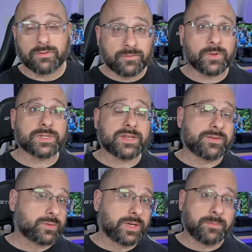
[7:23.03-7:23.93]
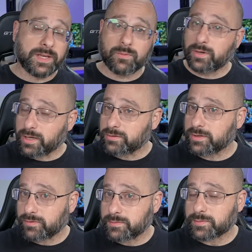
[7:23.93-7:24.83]
the full 720p
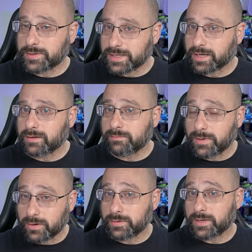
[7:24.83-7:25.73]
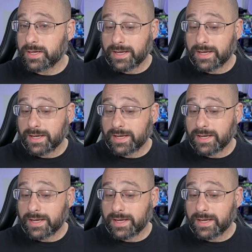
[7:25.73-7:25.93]
100 frames per second mode,